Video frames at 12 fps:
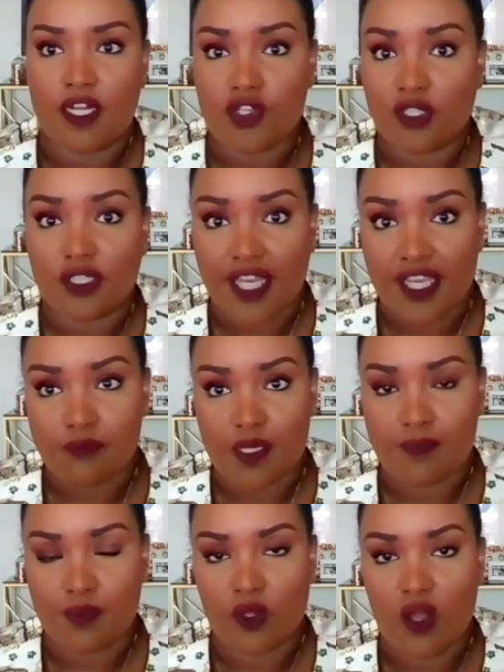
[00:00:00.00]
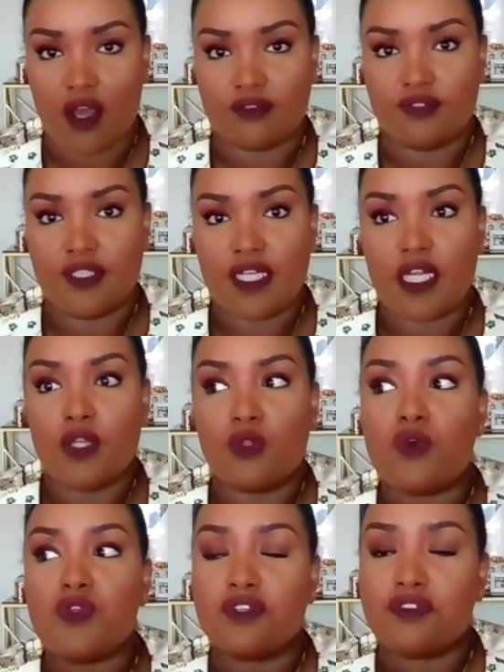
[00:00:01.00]
potentially laying people off.
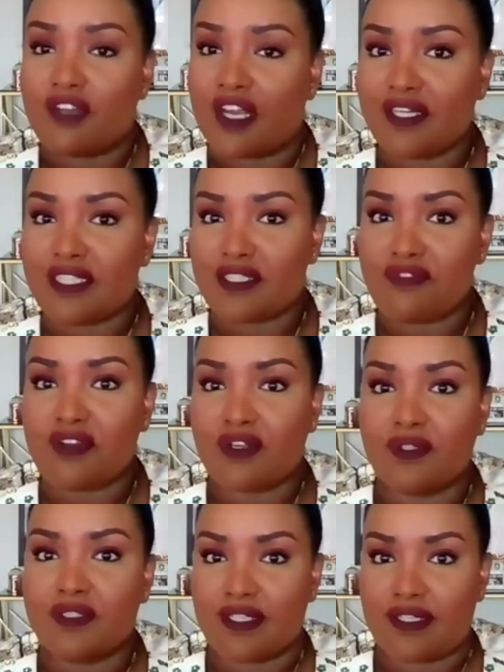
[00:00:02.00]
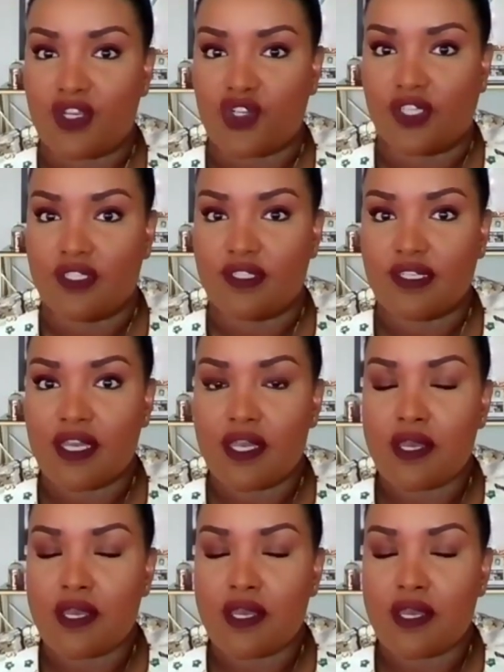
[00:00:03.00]
Those are very difficult decisions,